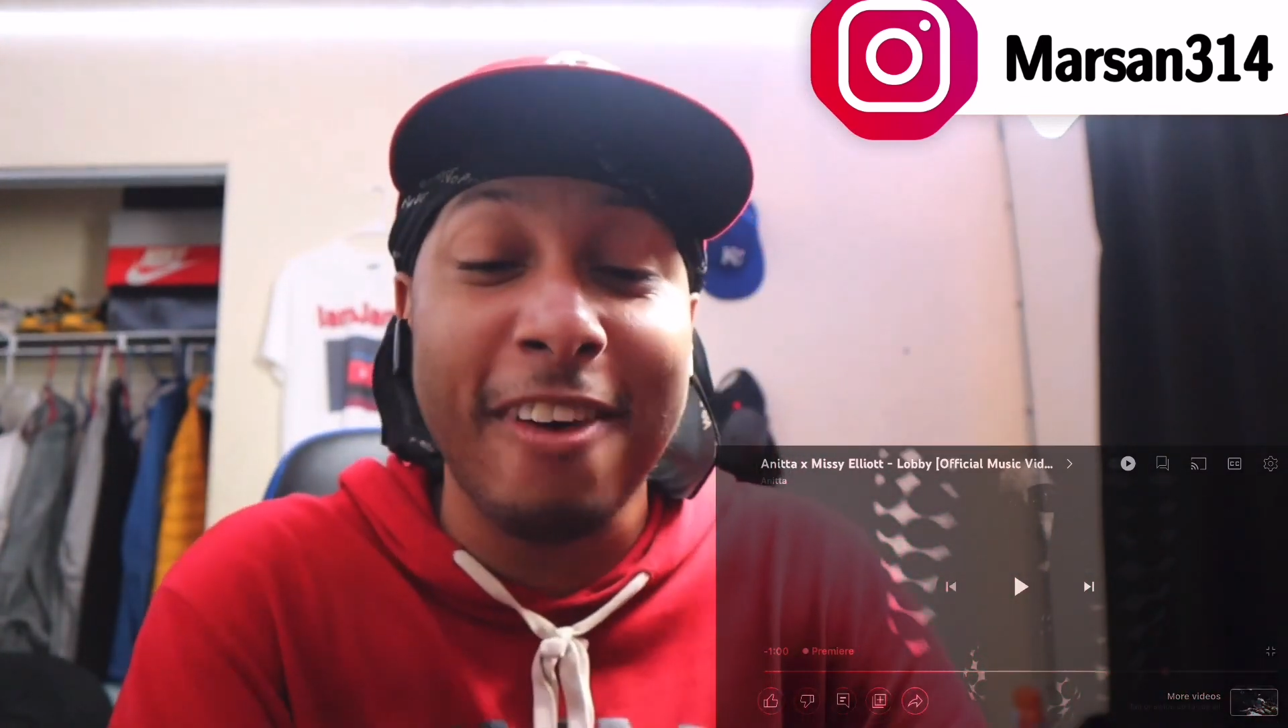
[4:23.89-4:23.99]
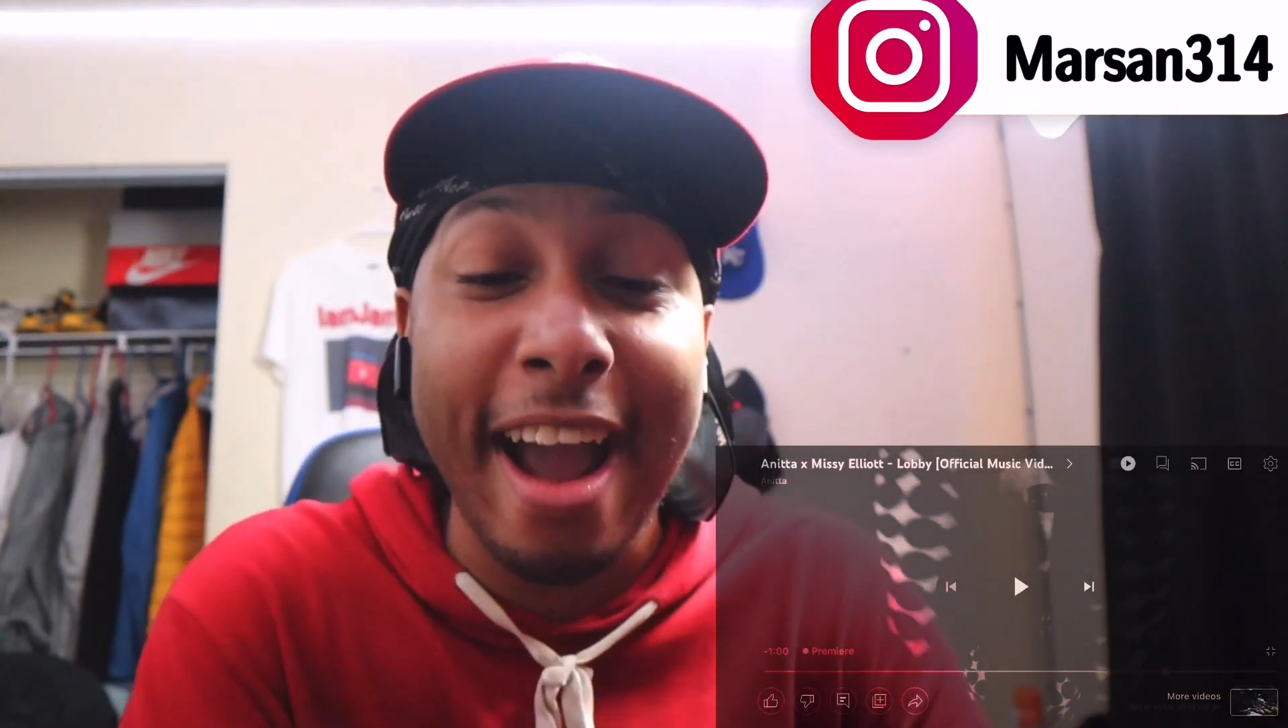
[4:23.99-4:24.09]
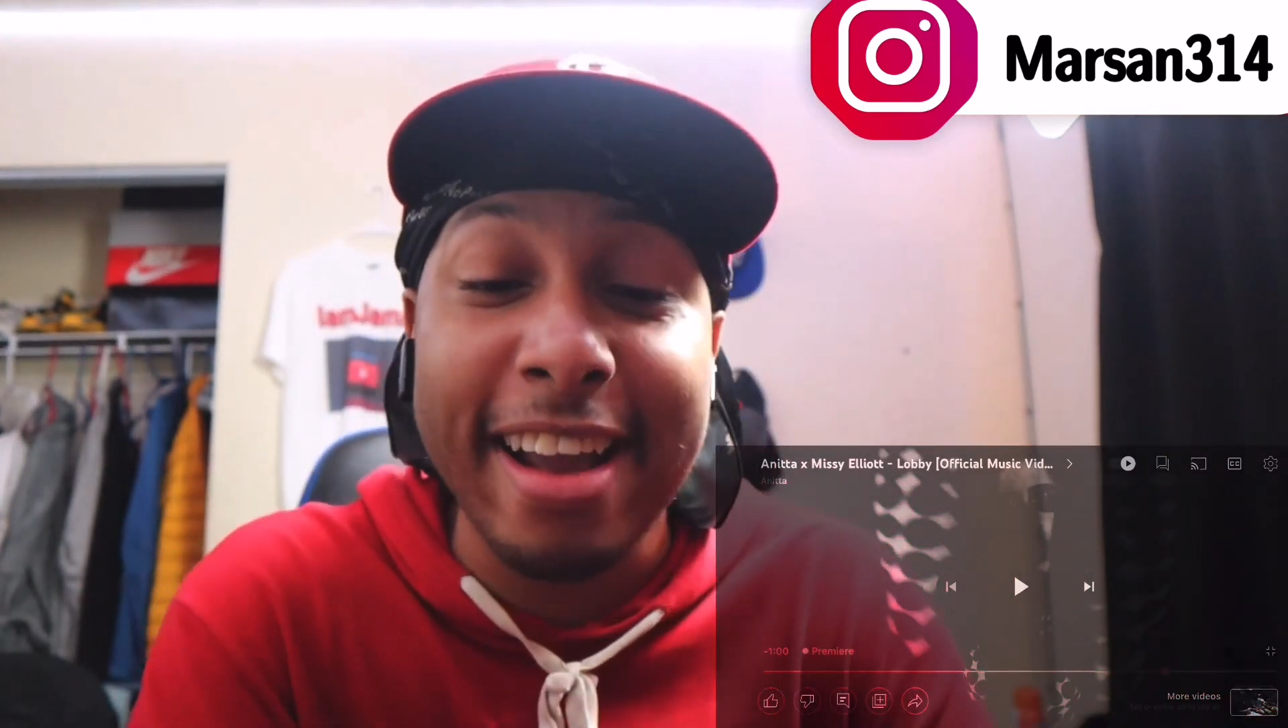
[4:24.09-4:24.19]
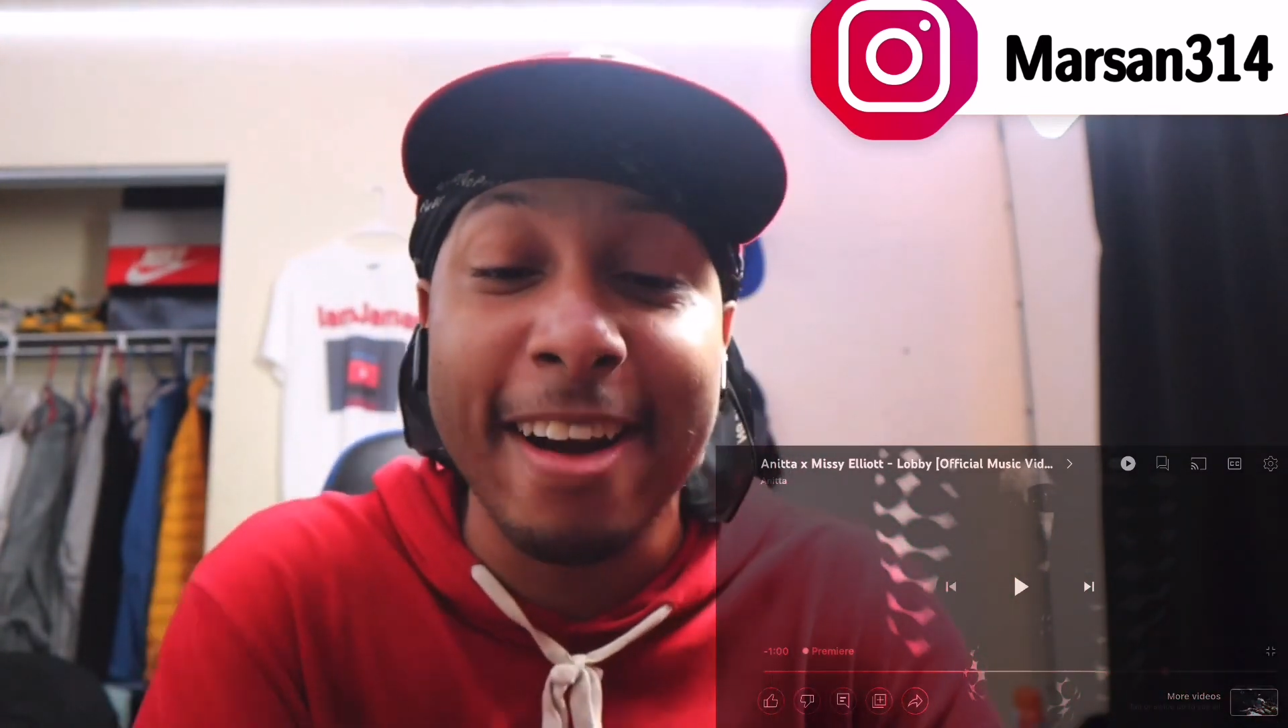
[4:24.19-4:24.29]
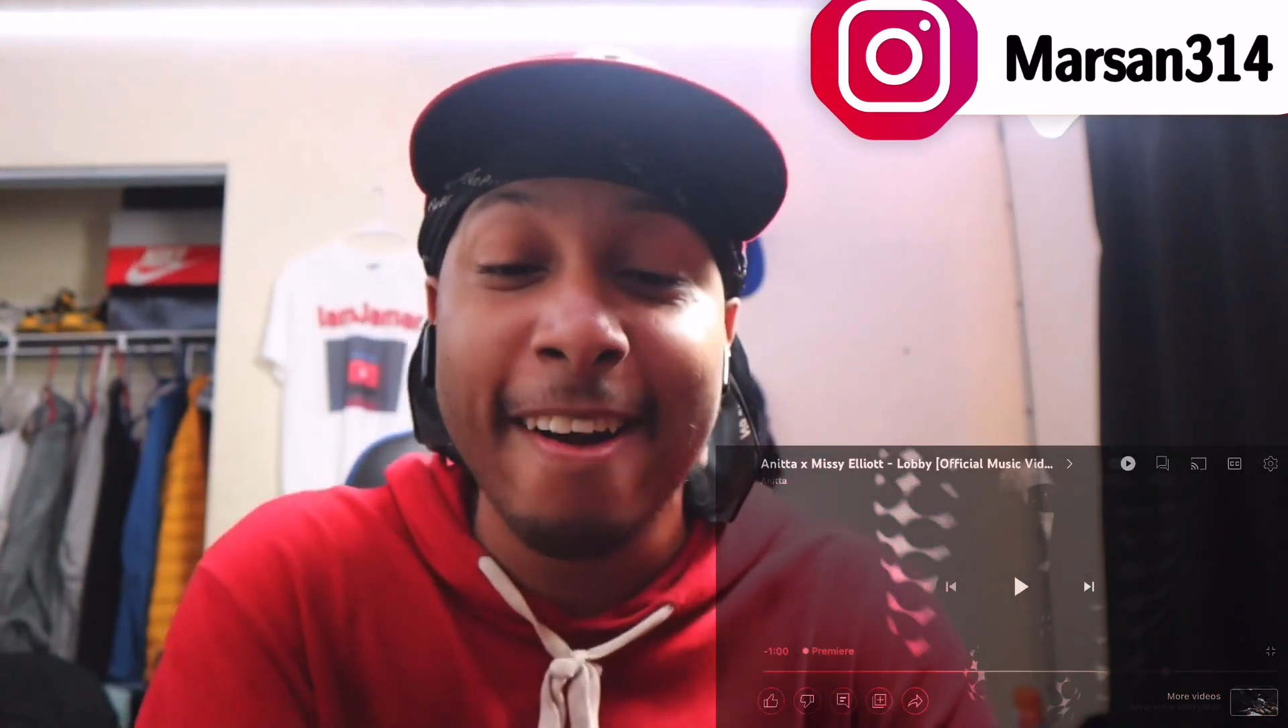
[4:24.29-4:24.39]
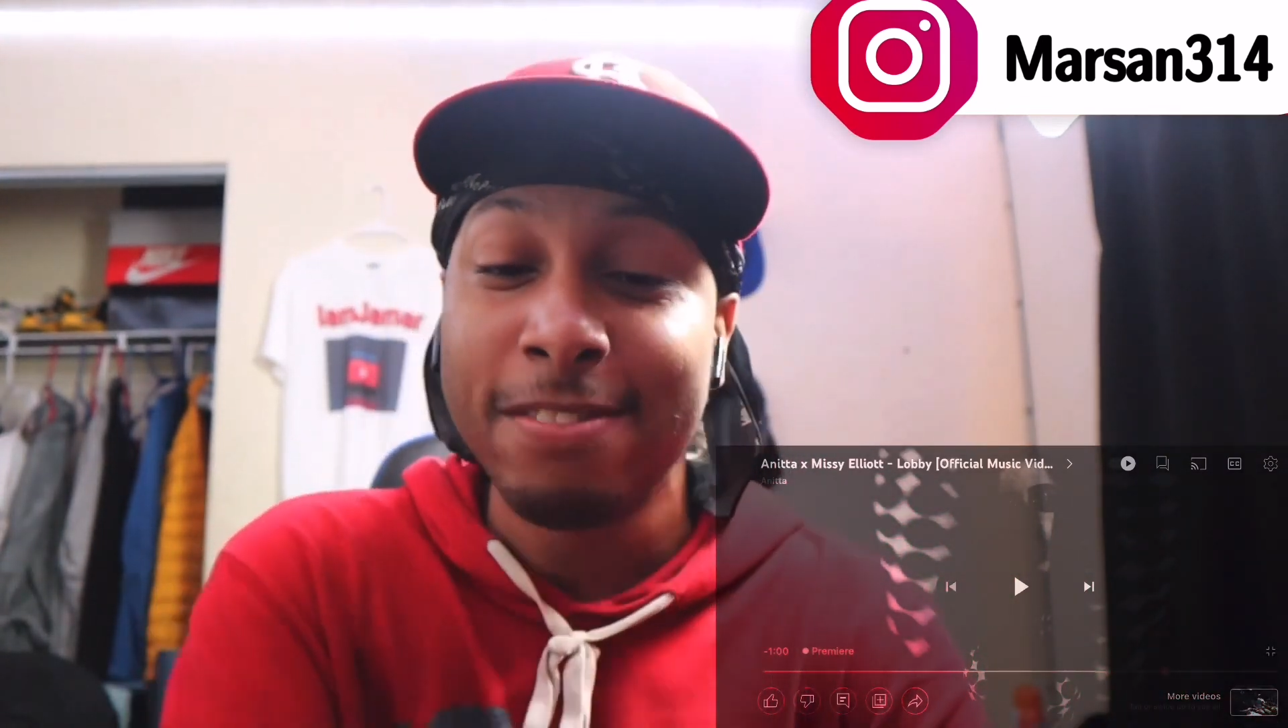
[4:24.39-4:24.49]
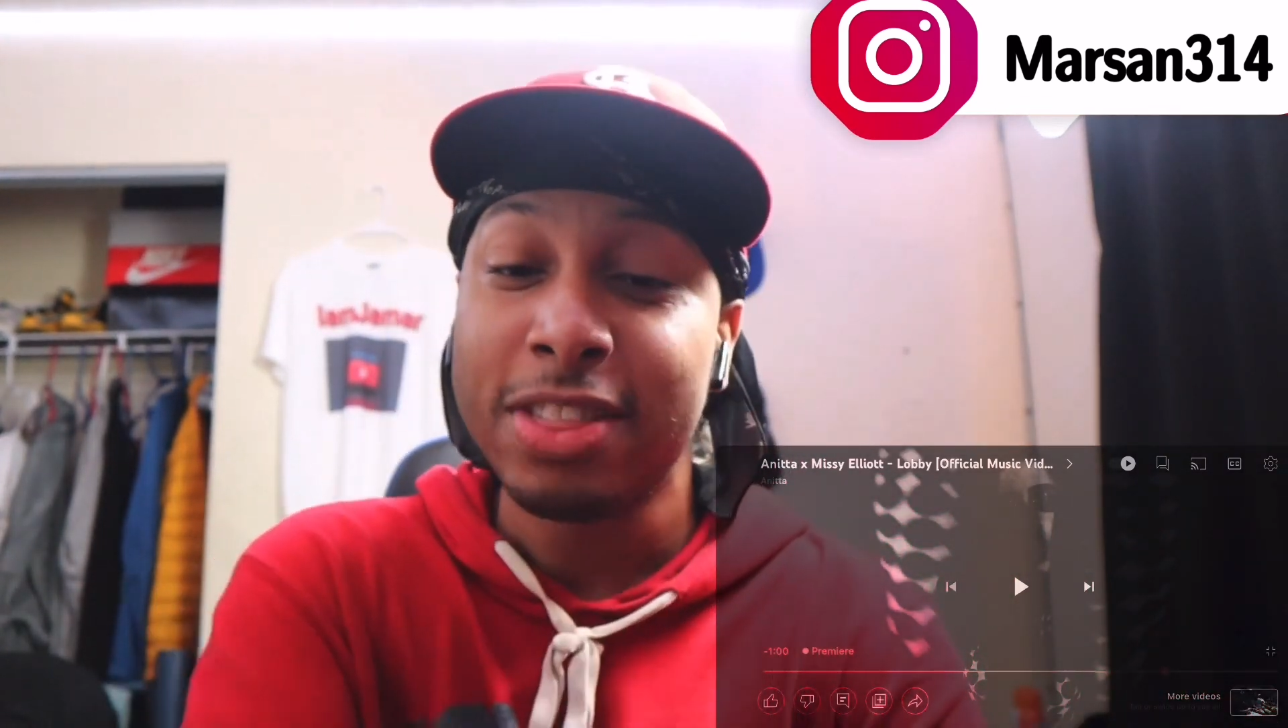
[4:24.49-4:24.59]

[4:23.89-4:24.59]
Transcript: fire.